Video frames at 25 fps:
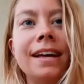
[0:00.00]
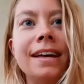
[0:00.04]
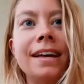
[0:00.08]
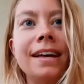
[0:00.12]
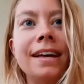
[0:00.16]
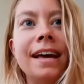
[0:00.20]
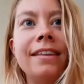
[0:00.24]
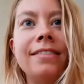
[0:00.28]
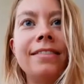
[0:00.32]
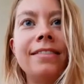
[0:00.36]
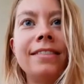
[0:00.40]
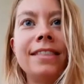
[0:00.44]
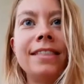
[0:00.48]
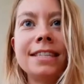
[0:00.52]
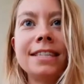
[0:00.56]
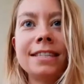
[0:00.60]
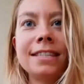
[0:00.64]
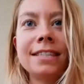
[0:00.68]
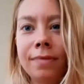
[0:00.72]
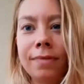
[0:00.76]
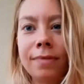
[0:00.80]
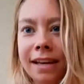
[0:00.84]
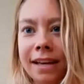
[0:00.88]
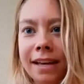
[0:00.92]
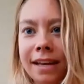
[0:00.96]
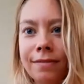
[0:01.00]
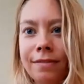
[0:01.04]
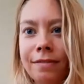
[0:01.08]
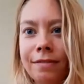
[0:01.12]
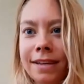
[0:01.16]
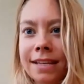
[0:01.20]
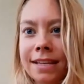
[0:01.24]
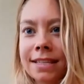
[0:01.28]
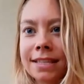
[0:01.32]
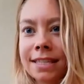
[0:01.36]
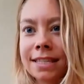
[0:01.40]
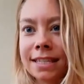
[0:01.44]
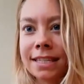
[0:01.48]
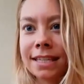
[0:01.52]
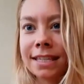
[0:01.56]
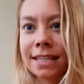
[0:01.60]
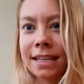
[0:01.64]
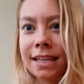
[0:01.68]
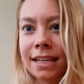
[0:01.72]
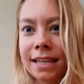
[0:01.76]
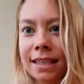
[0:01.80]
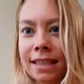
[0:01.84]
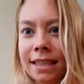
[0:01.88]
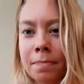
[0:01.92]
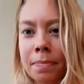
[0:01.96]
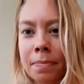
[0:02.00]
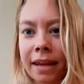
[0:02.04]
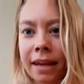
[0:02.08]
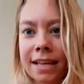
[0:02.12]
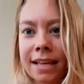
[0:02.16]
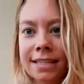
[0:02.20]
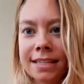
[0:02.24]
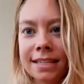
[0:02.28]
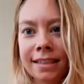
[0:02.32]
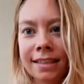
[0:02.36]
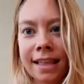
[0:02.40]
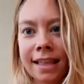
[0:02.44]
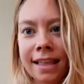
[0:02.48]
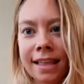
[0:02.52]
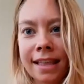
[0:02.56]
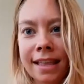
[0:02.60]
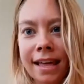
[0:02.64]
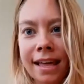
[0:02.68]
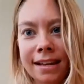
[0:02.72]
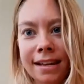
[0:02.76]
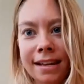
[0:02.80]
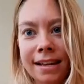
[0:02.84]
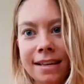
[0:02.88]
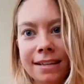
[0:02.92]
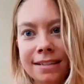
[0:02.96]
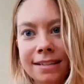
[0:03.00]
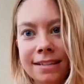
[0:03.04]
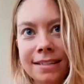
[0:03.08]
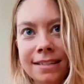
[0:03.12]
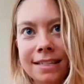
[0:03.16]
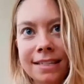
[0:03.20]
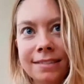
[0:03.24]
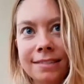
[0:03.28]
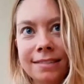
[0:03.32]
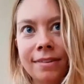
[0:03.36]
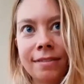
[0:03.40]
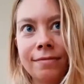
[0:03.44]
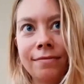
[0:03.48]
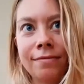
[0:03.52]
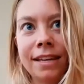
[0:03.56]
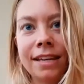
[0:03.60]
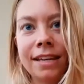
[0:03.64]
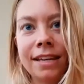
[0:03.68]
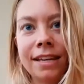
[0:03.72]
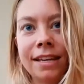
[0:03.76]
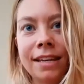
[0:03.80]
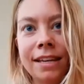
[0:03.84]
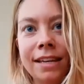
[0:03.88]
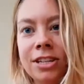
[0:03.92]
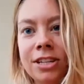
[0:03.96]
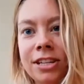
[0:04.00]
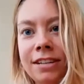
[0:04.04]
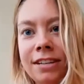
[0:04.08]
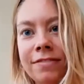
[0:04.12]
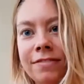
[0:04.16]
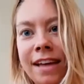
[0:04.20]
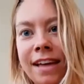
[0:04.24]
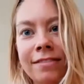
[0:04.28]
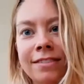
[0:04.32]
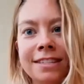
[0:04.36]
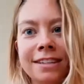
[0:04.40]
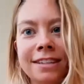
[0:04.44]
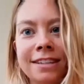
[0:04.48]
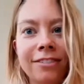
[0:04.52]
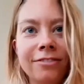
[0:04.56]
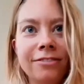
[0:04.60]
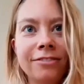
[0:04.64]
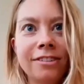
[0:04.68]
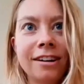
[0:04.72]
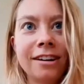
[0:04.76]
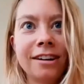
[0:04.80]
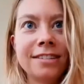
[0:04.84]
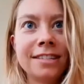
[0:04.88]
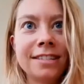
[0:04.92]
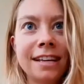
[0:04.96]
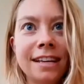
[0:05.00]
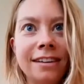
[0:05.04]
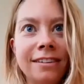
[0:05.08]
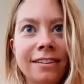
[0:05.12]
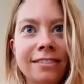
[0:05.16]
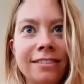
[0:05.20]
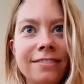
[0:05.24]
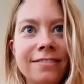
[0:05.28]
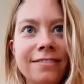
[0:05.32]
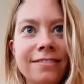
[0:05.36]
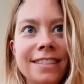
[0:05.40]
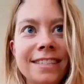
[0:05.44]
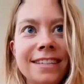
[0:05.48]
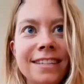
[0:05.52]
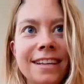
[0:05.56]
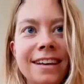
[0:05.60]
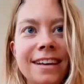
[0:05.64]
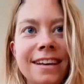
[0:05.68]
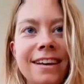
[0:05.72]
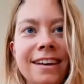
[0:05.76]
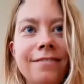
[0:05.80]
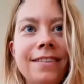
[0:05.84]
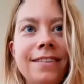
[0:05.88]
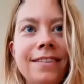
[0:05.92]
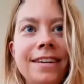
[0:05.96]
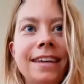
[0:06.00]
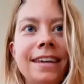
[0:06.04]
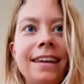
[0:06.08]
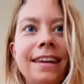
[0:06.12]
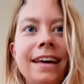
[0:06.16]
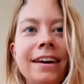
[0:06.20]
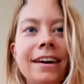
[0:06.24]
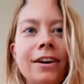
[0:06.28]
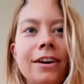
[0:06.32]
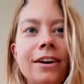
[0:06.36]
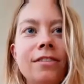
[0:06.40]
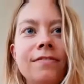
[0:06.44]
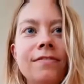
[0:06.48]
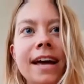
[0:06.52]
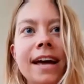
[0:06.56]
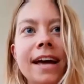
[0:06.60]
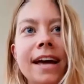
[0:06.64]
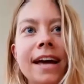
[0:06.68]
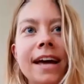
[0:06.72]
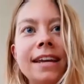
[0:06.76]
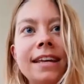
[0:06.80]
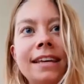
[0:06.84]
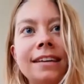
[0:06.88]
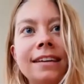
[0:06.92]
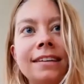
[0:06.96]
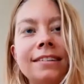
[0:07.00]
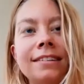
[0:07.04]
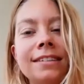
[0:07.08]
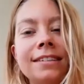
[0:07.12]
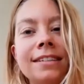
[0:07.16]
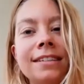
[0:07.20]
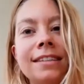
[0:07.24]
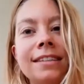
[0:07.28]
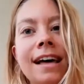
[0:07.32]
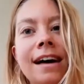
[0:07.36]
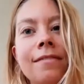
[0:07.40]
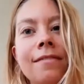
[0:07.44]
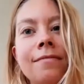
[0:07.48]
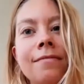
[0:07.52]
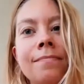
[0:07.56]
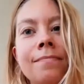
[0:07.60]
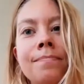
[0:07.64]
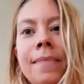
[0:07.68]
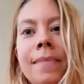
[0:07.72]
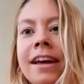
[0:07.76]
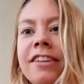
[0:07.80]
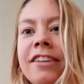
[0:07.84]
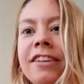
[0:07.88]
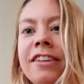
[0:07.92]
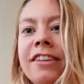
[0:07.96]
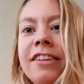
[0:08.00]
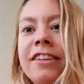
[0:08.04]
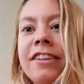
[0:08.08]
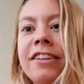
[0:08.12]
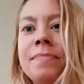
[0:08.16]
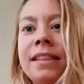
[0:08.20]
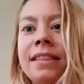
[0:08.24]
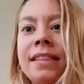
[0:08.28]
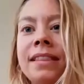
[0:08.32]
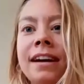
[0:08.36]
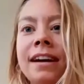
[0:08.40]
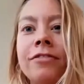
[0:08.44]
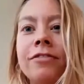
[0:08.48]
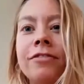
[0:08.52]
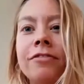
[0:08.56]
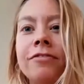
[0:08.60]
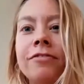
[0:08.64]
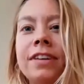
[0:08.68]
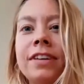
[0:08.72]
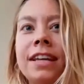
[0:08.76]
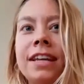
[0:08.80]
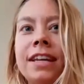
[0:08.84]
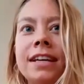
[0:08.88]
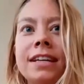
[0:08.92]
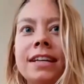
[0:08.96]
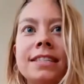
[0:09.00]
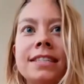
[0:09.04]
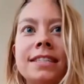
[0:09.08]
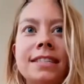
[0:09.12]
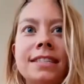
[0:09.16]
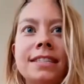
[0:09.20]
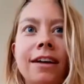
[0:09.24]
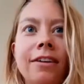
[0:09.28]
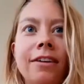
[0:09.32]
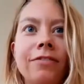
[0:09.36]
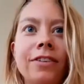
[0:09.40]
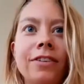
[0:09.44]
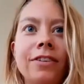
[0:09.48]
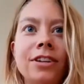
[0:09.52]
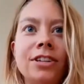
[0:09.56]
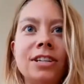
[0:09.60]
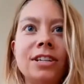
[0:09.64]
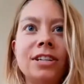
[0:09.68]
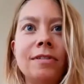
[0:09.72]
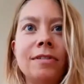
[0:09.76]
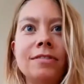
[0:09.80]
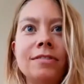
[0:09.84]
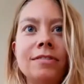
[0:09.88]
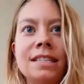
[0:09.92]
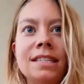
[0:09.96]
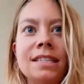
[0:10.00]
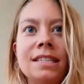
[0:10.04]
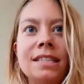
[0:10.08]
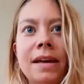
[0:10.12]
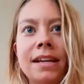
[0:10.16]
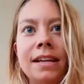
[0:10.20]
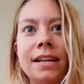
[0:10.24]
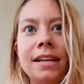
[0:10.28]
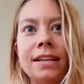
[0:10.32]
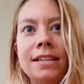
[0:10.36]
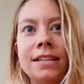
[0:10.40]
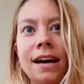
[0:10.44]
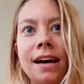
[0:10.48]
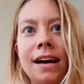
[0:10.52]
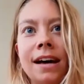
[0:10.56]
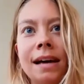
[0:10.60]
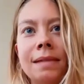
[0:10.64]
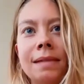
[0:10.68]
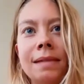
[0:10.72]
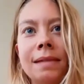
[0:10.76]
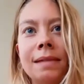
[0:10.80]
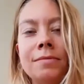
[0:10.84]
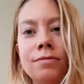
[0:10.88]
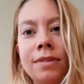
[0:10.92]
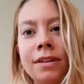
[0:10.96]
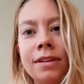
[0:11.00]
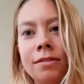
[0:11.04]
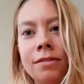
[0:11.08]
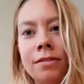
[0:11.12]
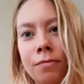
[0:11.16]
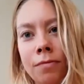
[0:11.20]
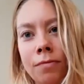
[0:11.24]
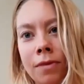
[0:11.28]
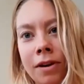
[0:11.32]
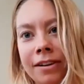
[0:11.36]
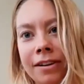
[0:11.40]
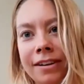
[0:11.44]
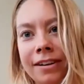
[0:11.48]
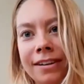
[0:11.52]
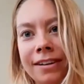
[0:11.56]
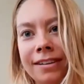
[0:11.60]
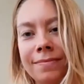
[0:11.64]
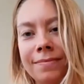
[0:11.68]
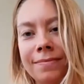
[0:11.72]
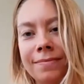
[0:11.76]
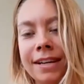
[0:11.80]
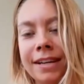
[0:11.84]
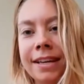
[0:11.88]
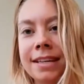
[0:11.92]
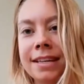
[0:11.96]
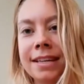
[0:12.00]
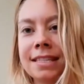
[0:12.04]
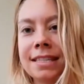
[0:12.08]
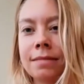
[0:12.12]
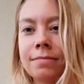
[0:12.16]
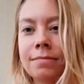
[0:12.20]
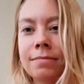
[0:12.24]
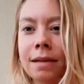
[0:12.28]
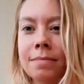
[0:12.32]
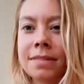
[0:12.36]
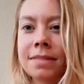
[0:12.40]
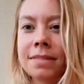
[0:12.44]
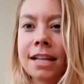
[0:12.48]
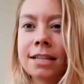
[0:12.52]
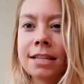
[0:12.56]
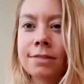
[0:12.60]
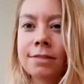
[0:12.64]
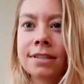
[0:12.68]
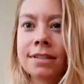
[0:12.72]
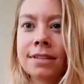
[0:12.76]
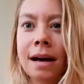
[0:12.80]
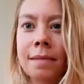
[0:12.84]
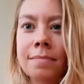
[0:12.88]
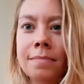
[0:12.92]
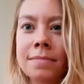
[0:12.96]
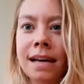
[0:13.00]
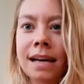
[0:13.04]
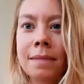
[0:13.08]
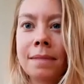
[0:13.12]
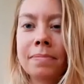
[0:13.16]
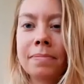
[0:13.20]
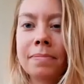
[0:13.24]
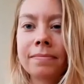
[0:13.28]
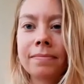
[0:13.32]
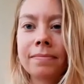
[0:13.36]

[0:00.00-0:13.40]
And in this way, when we can see the blessing that it is, when we achieve that result for ourselves, we can let go of any guilt that might have been there for feeling selfish about spending time doing the work, because sometimes that's what comes up.